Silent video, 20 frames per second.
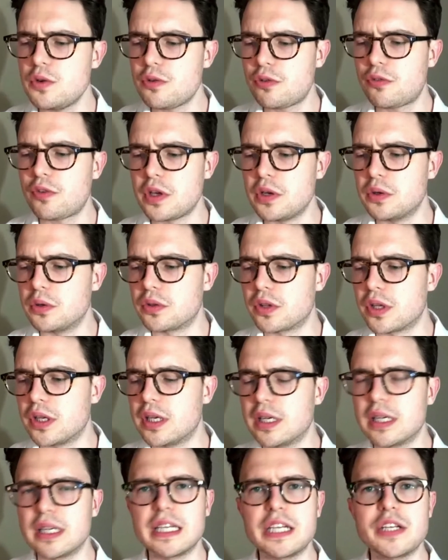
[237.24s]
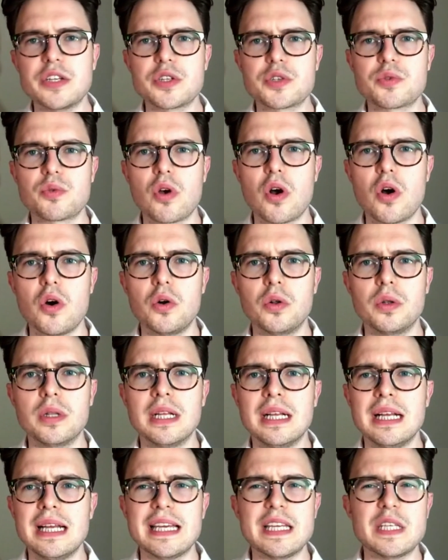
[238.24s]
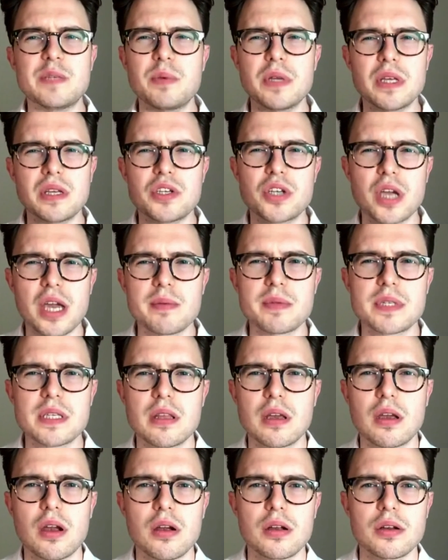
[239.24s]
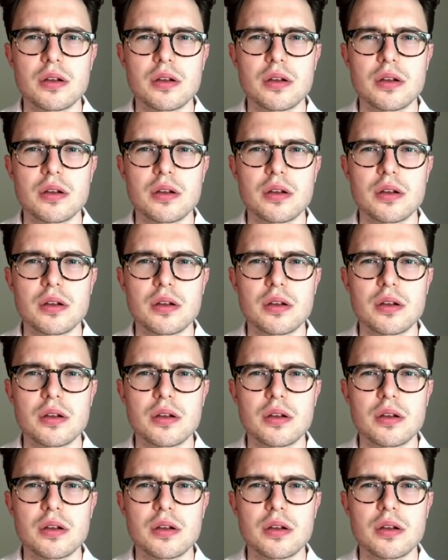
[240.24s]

feel the leader's role is being shaped in the current